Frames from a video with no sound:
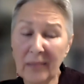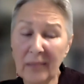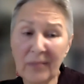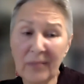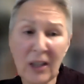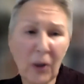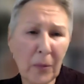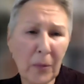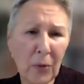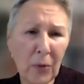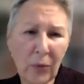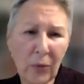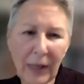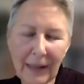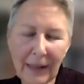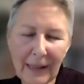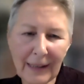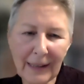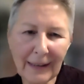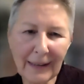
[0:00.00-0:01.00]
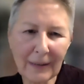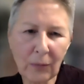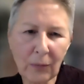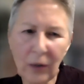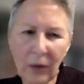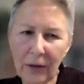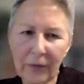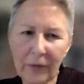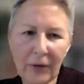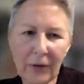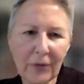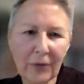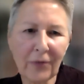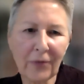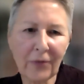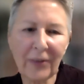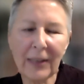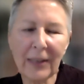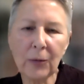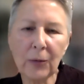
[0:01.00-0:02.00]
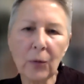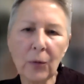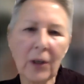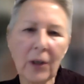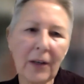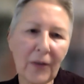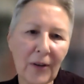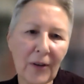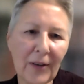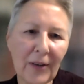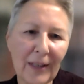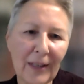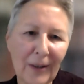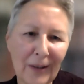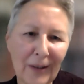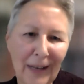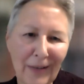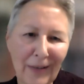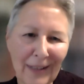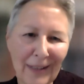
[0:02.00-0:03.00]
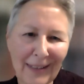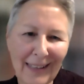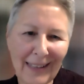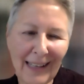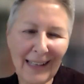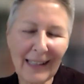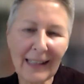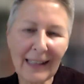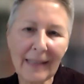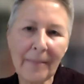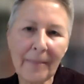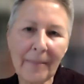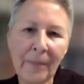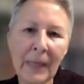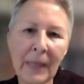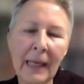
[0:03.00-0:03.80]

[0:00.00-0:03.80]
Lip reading: Global Witness, wonderful for field work, although they don't have the data.